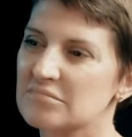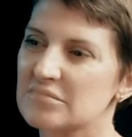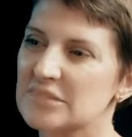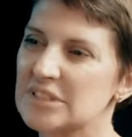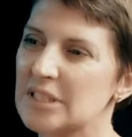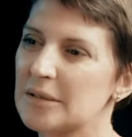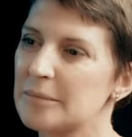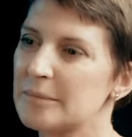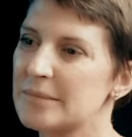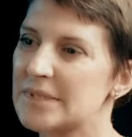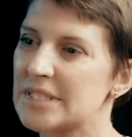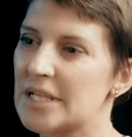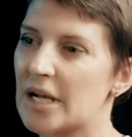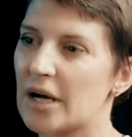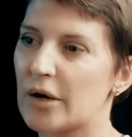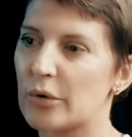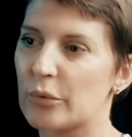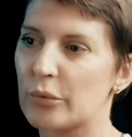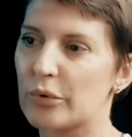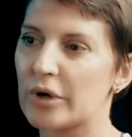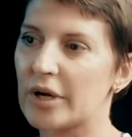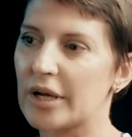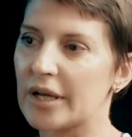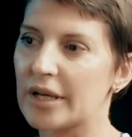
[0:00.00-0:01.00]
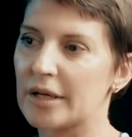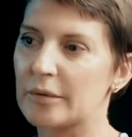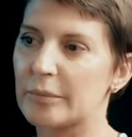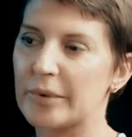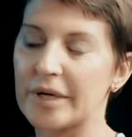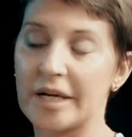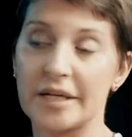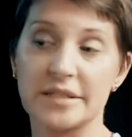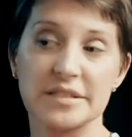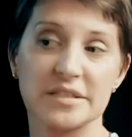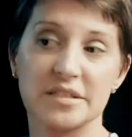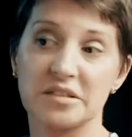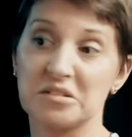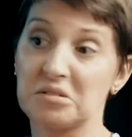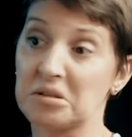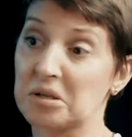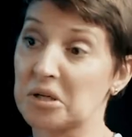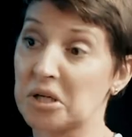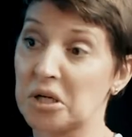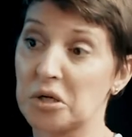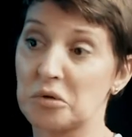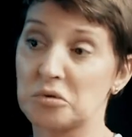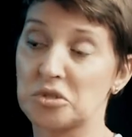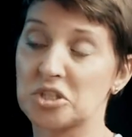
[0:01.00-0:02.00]
something's not right, but I still
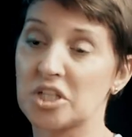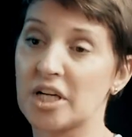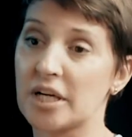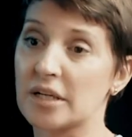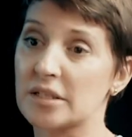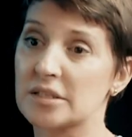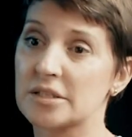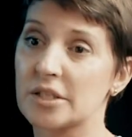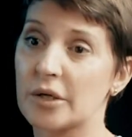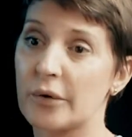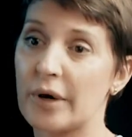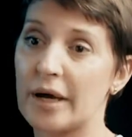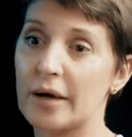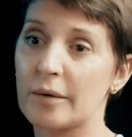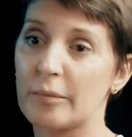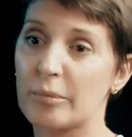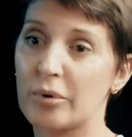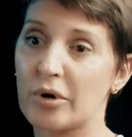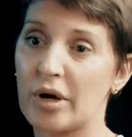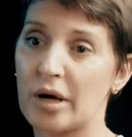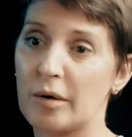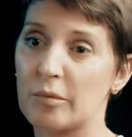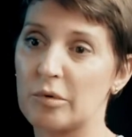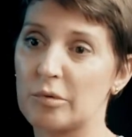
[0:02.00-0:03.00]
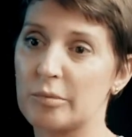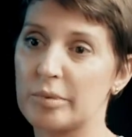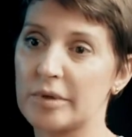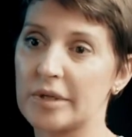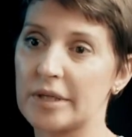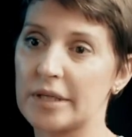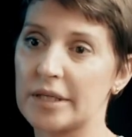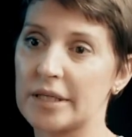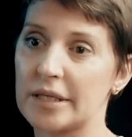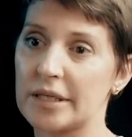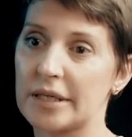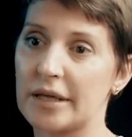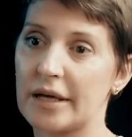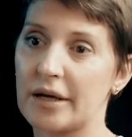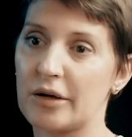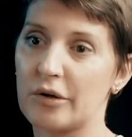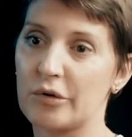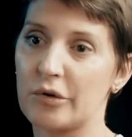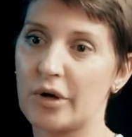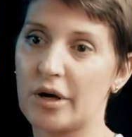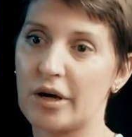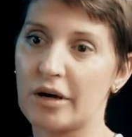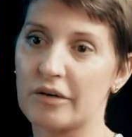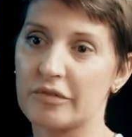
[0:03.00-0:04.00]
didn't go check. So I probably
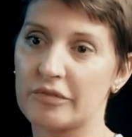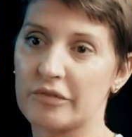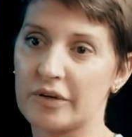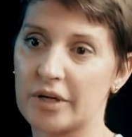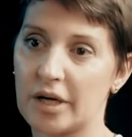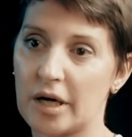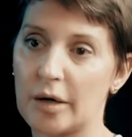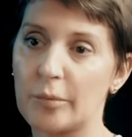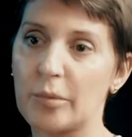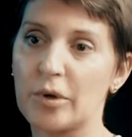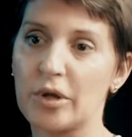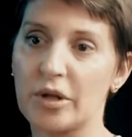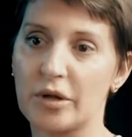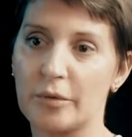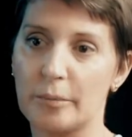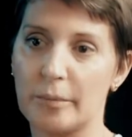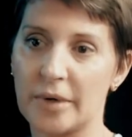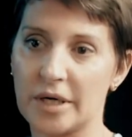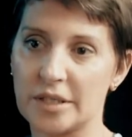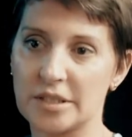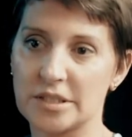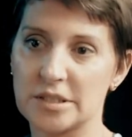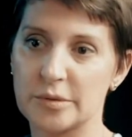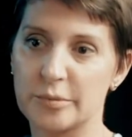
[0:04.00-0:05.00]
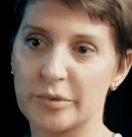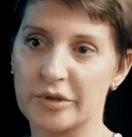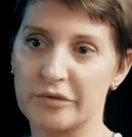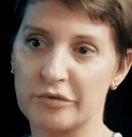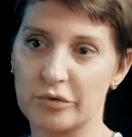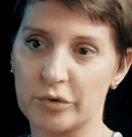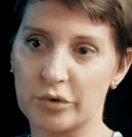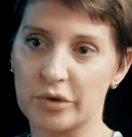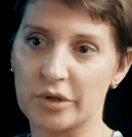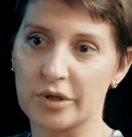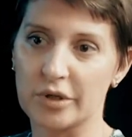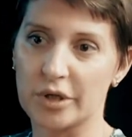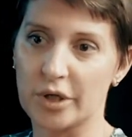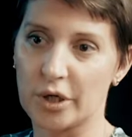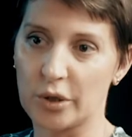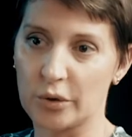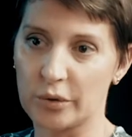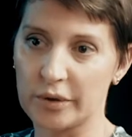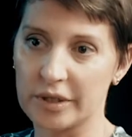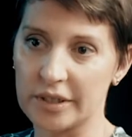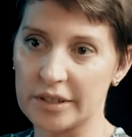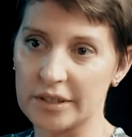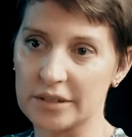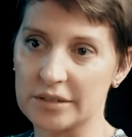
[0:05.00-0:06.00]
held off a couple of months before
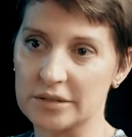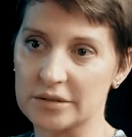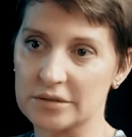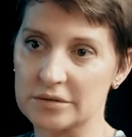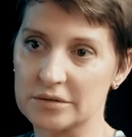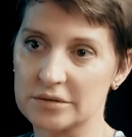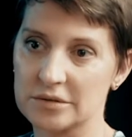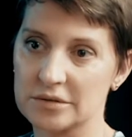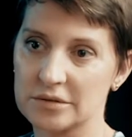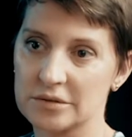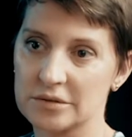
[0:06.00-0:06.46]
going